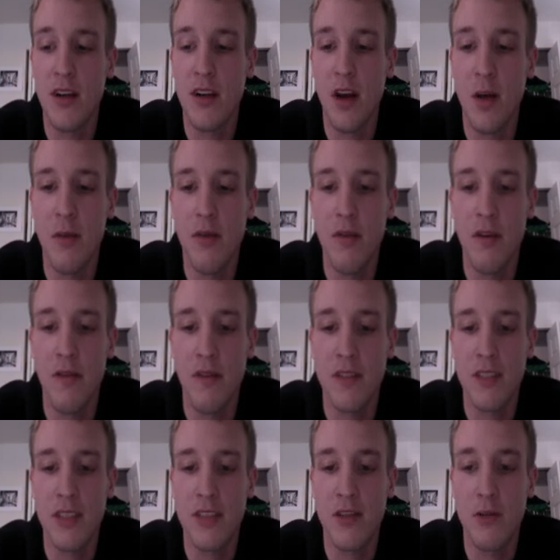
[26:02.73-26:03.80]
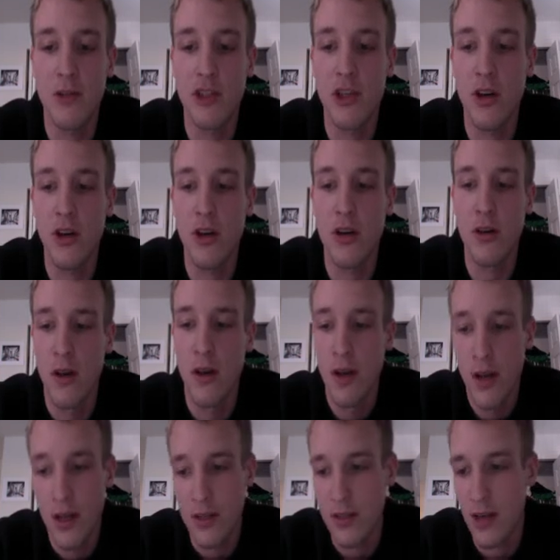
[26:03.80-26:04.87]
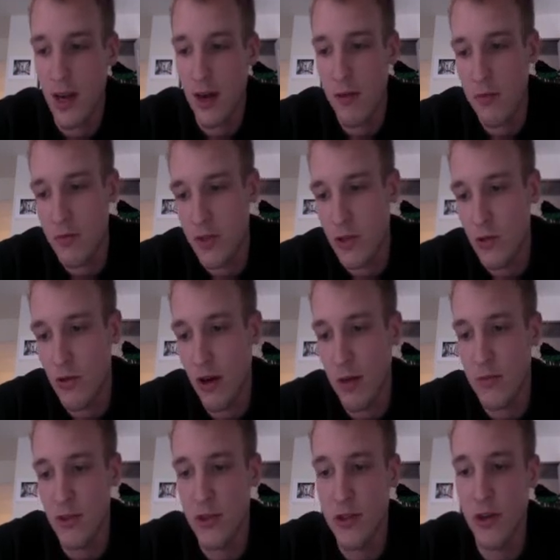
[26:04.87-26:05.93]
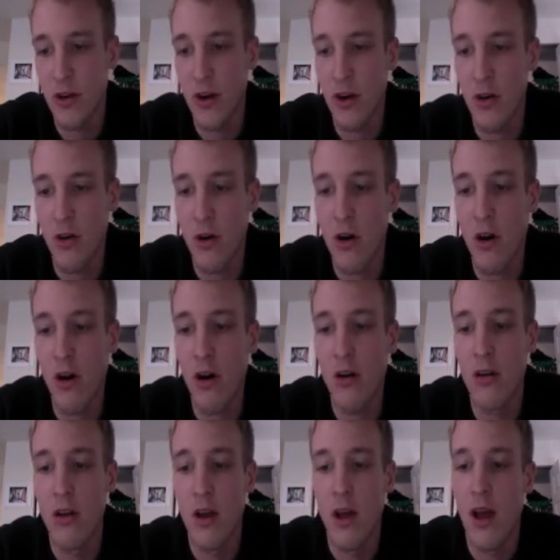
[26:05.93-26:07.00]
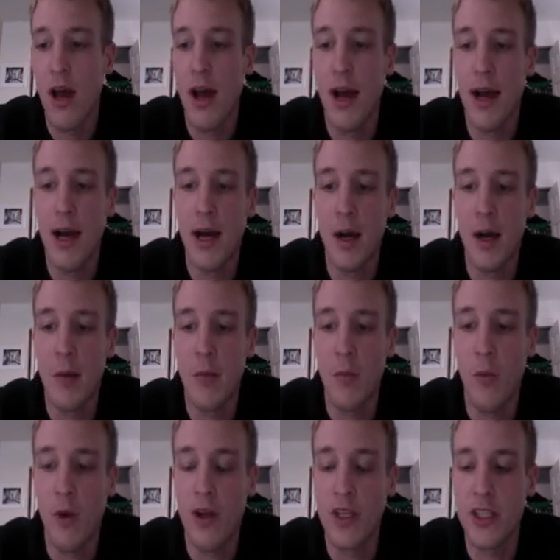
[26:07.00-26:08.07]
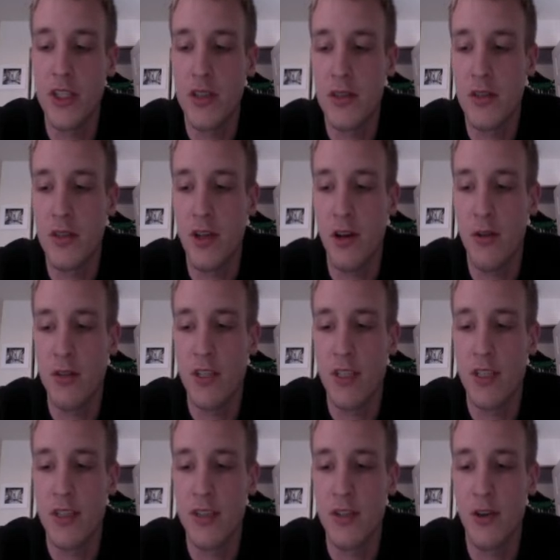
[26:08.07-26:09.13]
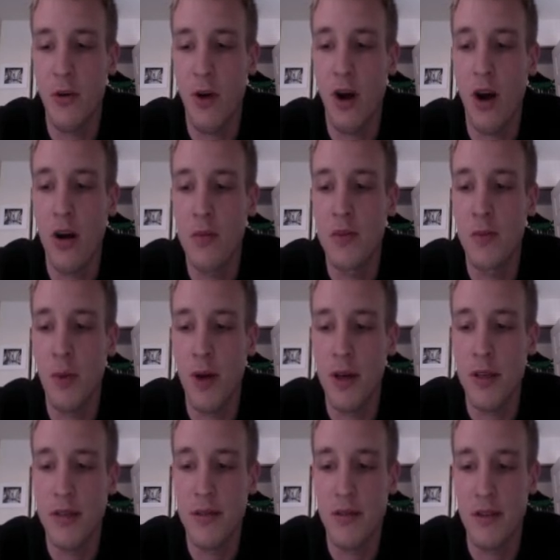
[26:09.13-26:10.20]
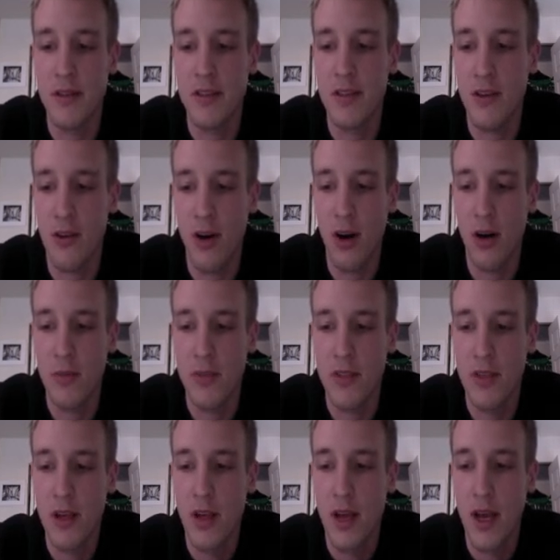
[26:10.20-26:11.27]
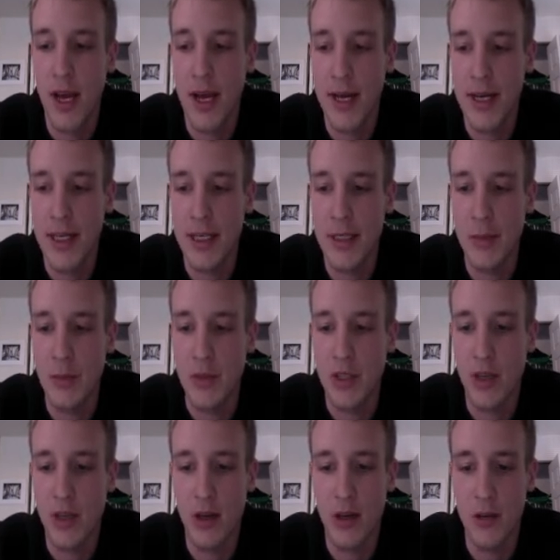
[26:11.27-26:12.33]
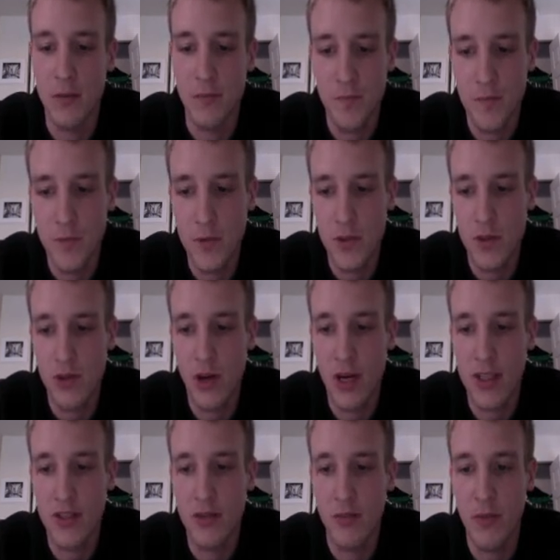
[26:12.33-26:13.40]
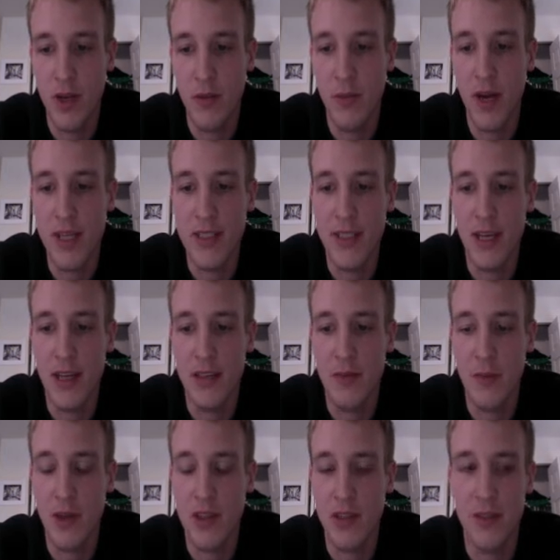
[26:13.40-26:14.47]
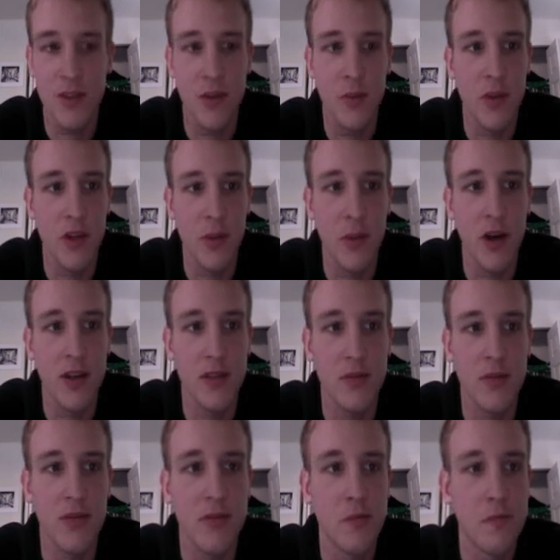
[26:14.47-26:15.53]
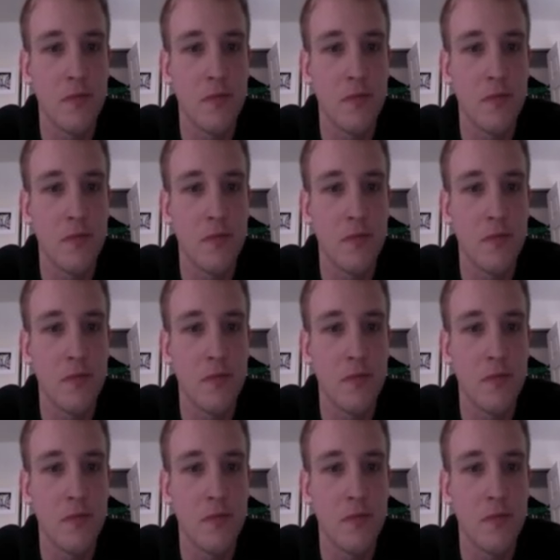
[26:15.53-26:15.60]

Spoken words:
gum, even if it says no sugar, it's going to have 2 grams of sugar alcohol, which, it says it's no carbs, but it's still carbs. So try to minimize that as much as humanly possible.